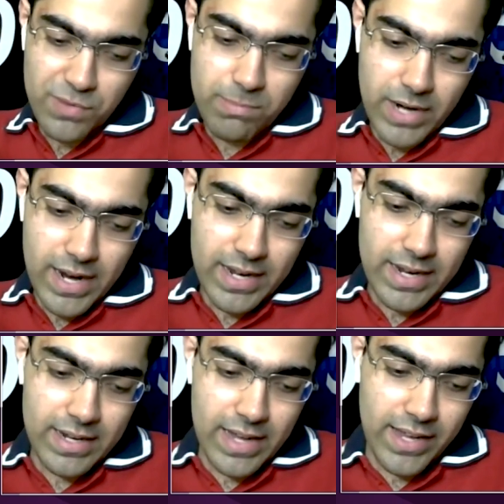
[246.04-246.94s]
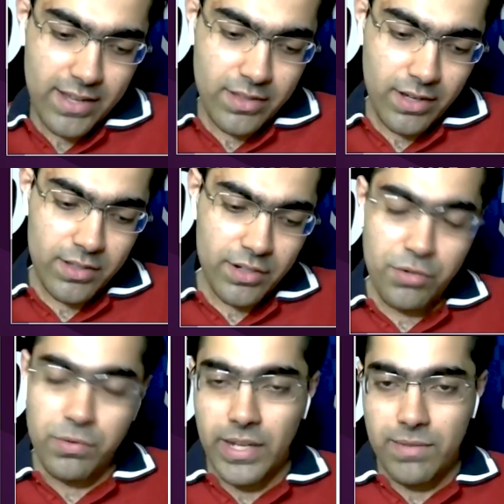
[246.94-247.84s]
as well, but I like the other 2